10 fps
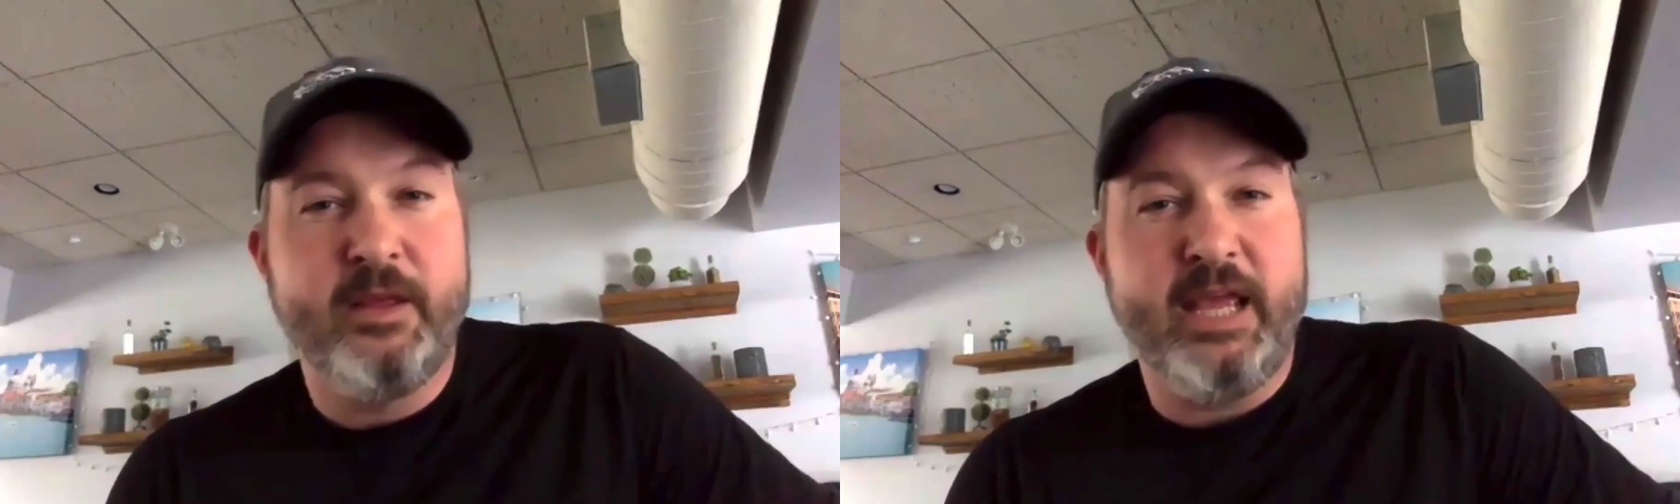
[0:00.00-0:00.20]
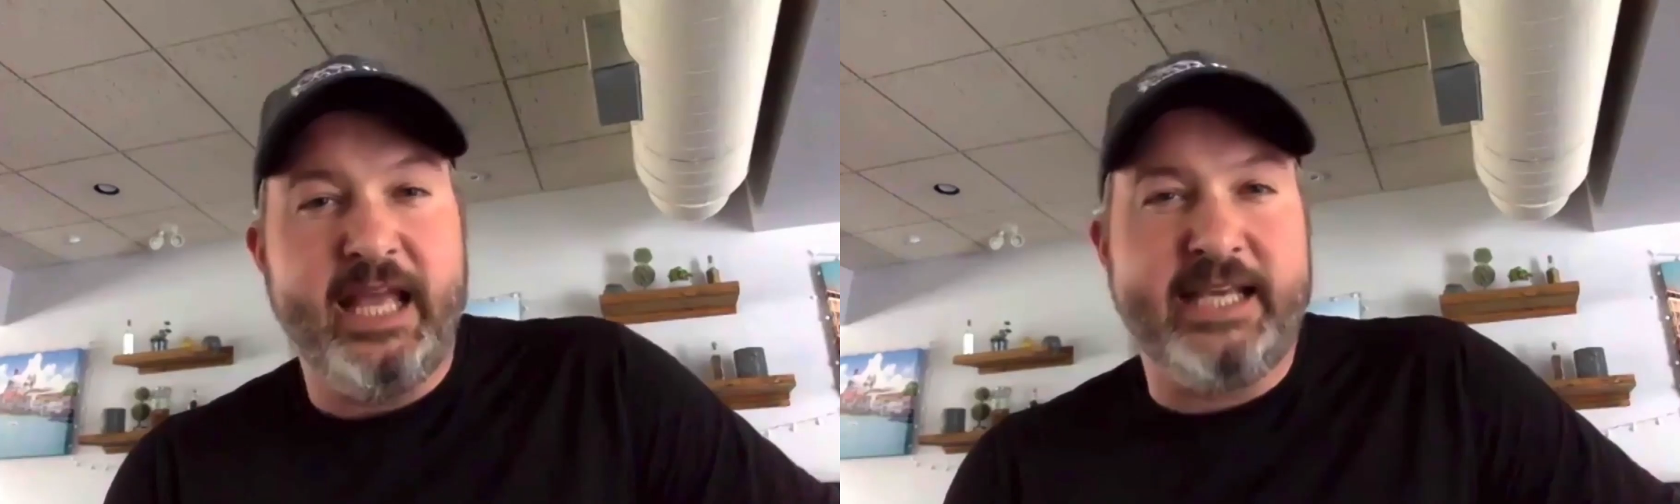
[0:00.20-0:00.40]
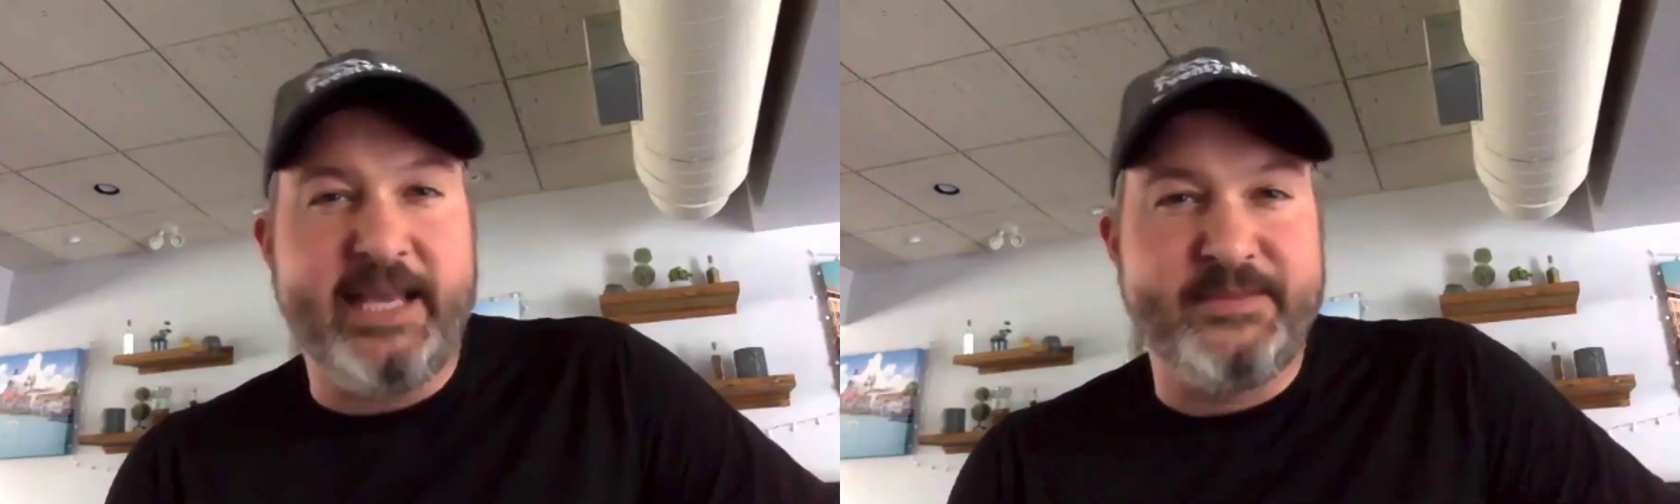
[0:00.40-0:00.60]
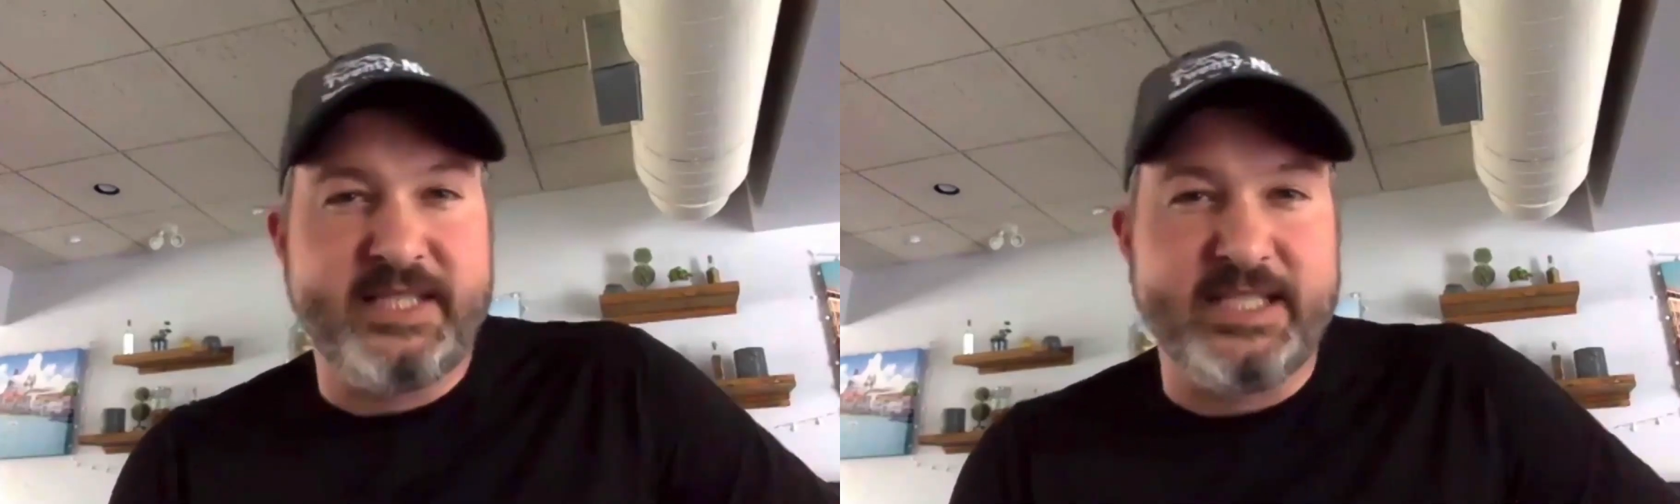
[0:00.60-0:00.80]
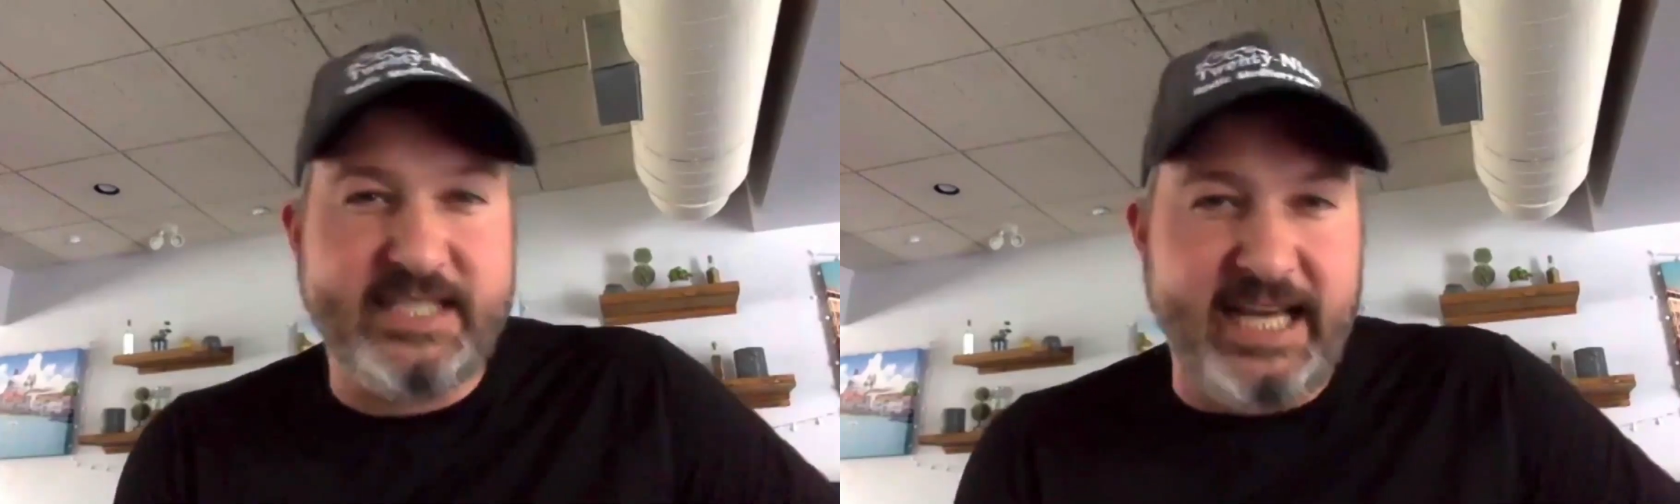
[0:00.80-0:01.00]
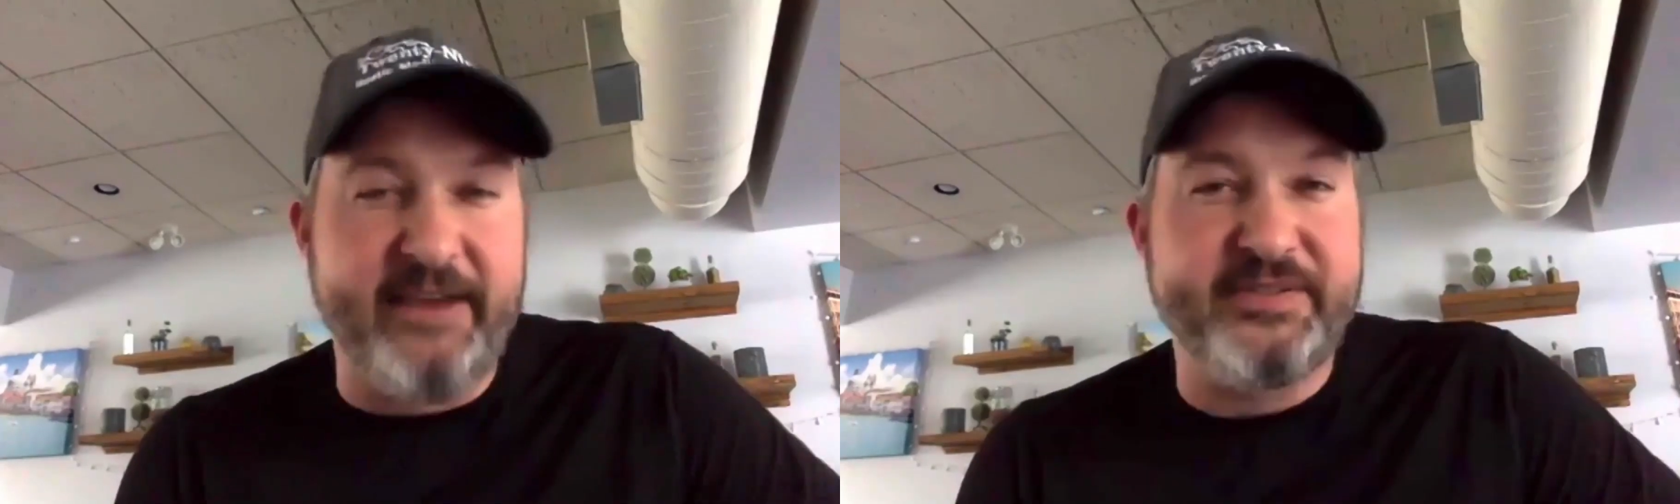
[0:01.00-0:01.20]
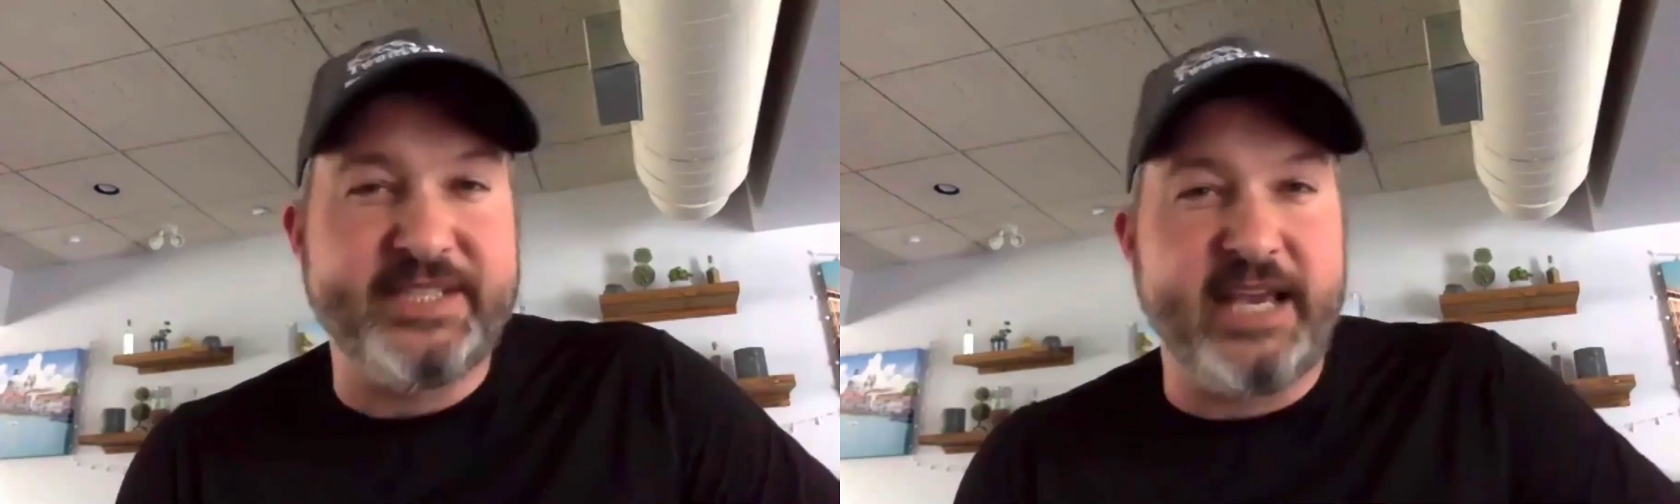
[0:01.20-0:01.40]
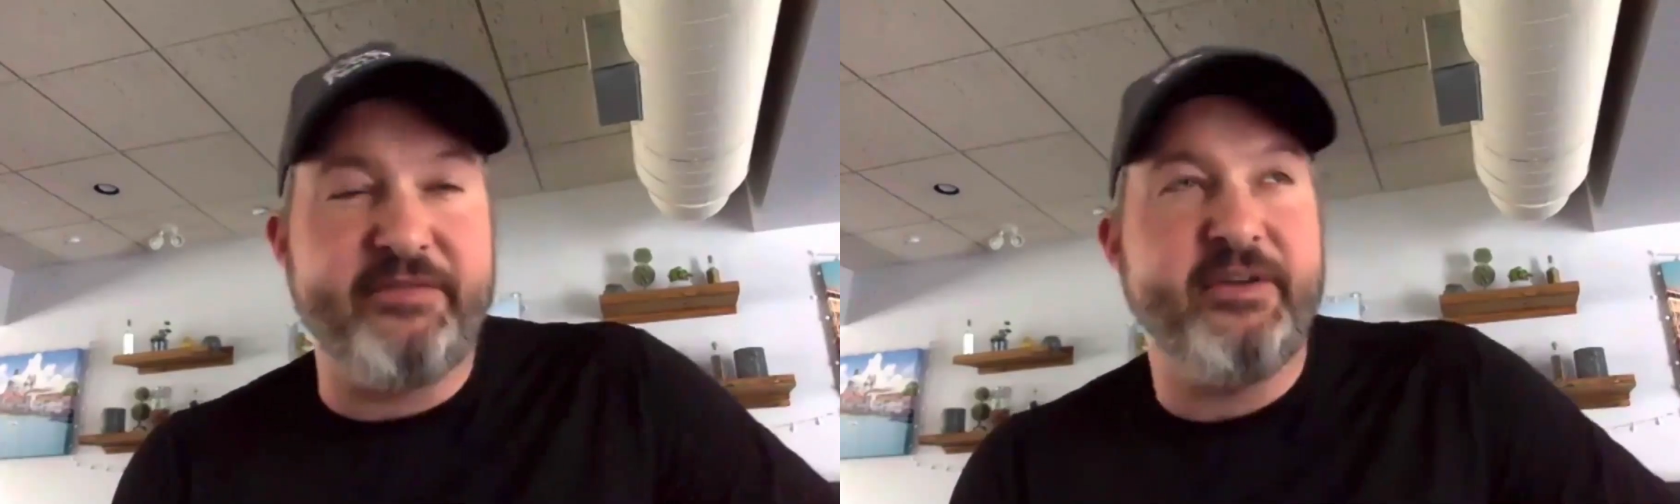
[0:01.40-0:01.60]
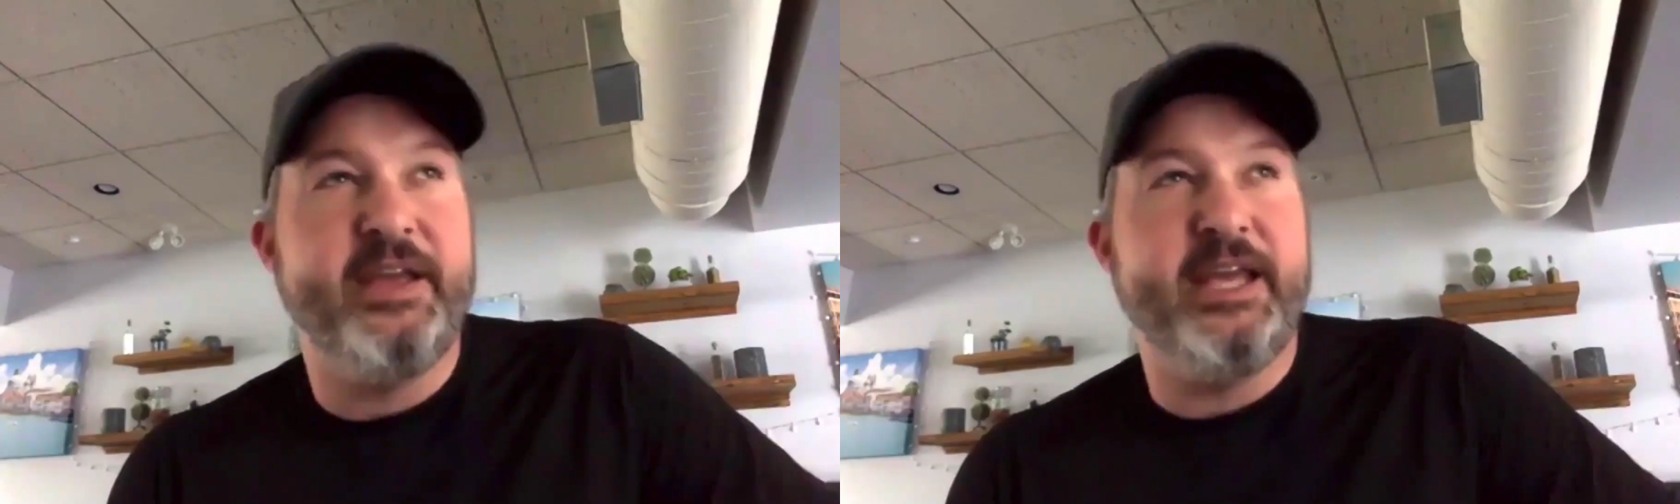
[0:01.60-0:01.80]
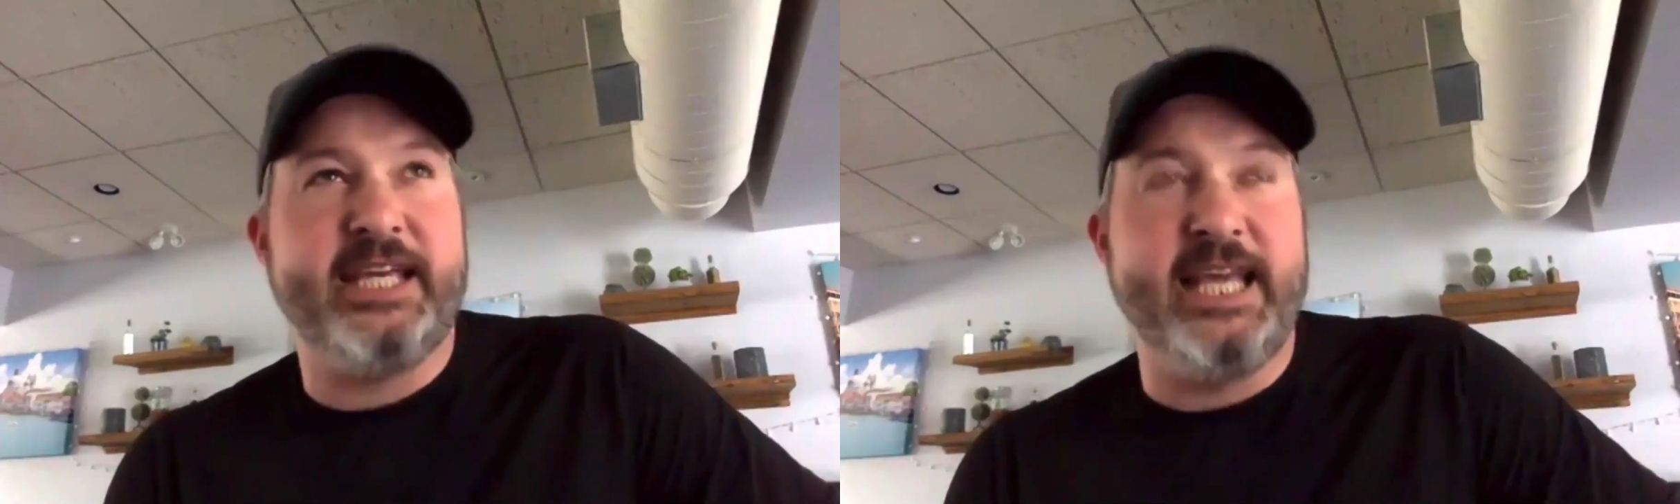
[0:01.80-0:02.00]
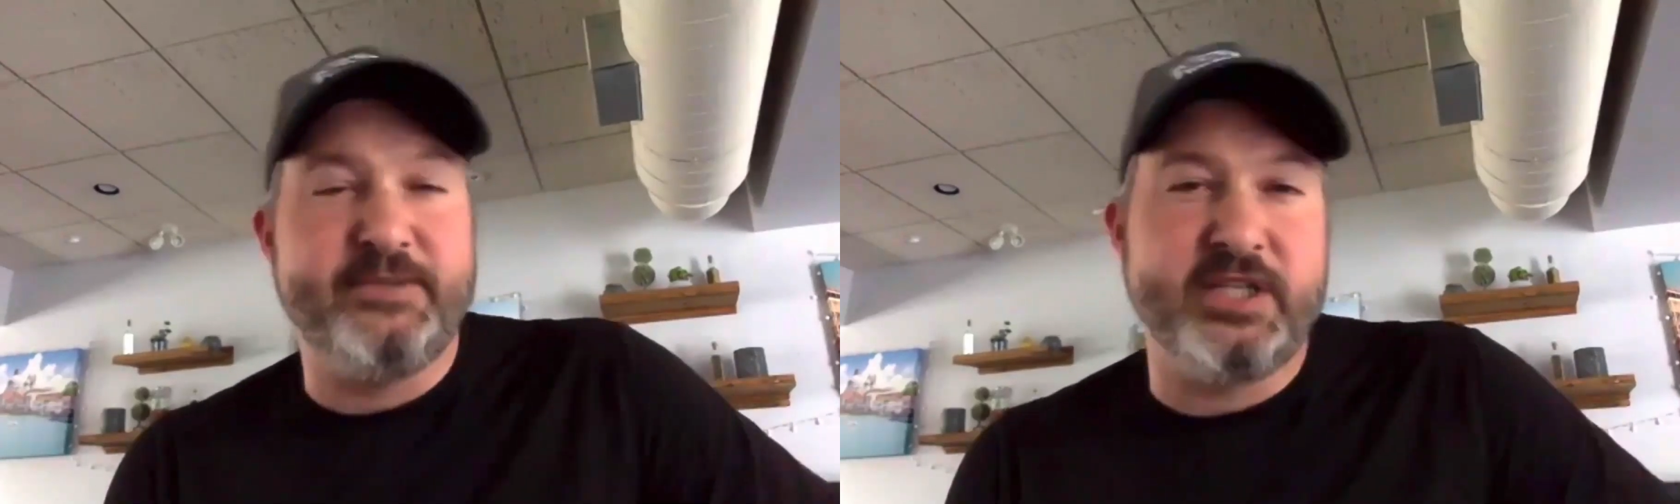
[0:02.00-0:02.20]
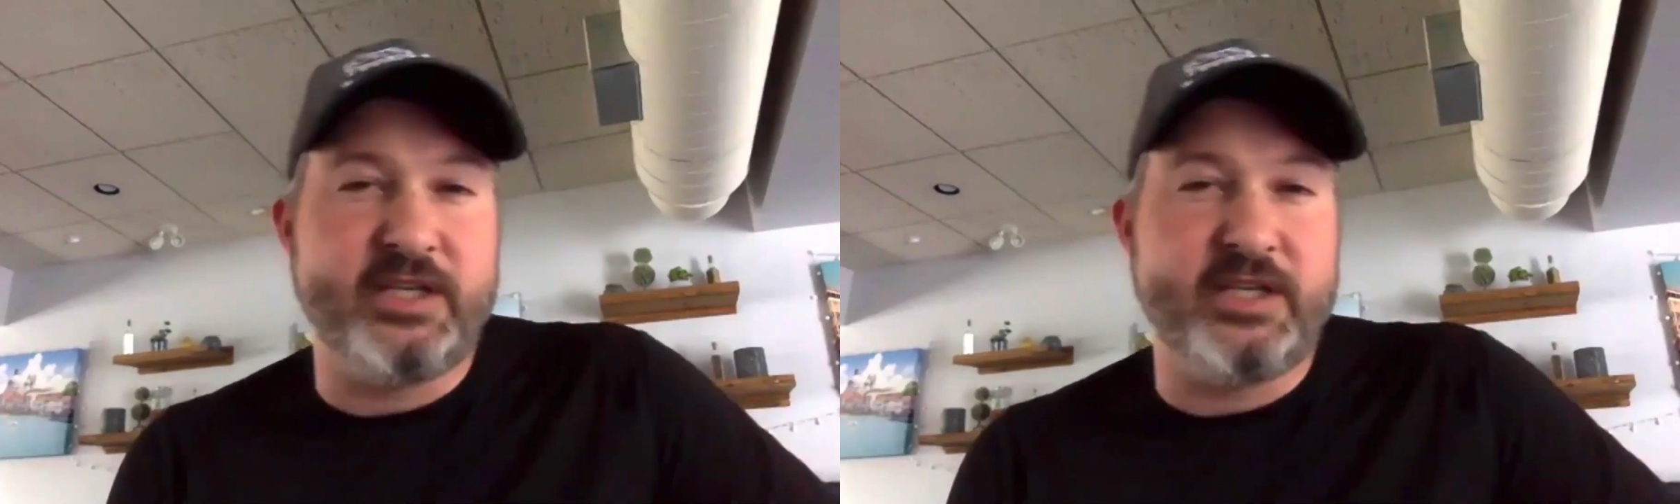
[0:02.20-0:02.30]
It keeps the staff safe. It keeps the